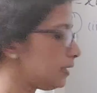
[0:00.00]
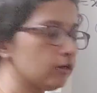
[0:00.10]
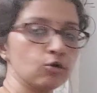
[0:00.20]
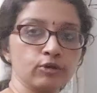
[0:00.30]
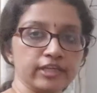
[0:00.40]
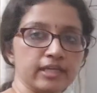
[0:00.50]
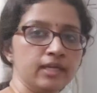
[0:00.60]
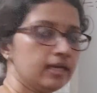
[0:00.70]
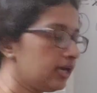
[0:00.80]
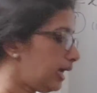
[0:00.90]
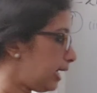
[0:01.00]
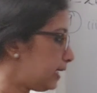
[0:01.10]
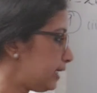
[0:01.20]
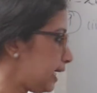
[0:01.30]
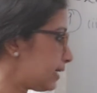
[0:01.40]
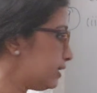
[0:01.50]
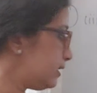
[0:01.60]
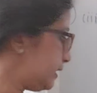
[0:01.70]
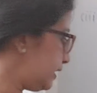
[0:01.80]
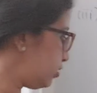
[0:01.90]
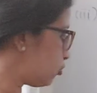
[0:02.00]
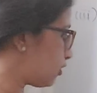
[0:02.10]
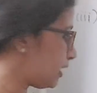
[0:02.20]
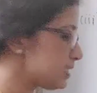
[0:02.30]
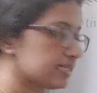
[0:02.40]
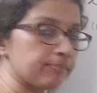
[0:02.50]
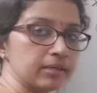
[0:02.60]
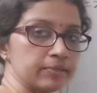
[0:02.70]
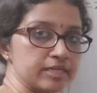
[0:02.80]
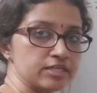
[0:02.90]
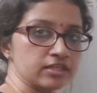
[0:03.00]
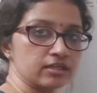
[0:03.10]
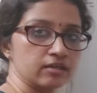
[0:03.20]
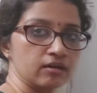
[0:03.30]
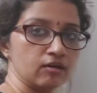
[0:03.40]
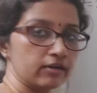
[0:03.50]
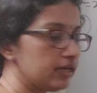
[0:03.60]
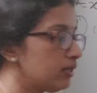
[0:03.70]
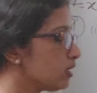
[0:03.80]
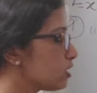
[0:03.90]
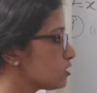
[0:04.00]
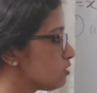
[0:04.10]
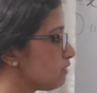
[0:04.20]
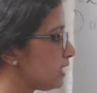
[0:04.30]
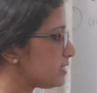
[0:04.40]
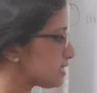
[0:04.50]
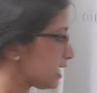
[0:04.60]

BOD and angle DOA supplementary? Okay, so where is